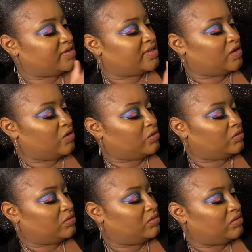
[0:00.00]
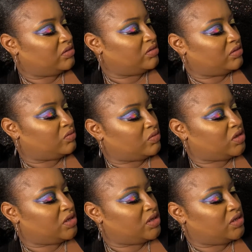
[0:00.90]
So
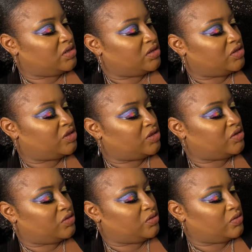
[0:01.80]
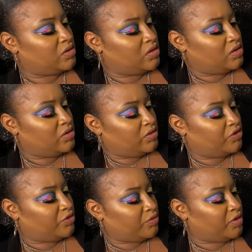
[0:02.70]
1, 2,
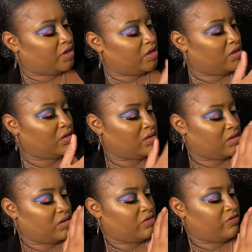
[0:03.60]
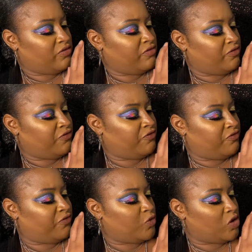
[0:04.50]
3,
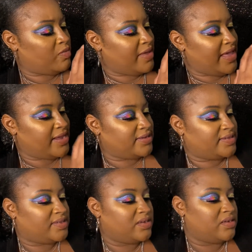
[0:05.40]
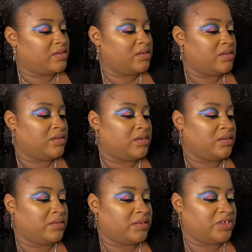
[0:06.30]
4 mattes.
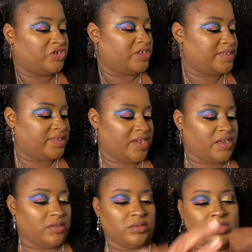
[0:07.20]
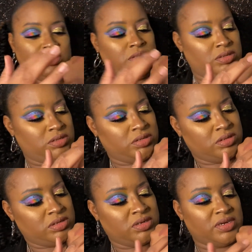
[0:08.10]
Let's just take a look
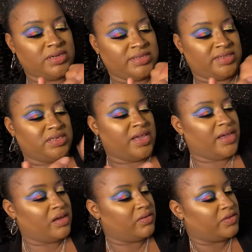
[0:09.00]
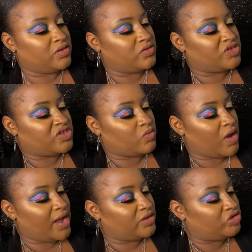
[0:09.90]
and see how those
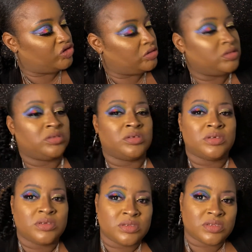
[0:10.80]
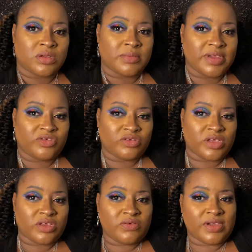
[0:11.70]
swatch. I want to make sure
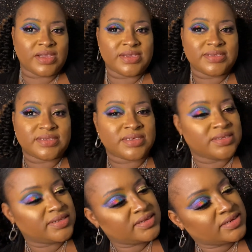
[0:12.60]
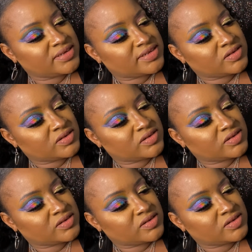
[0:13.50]
that you guys can see this.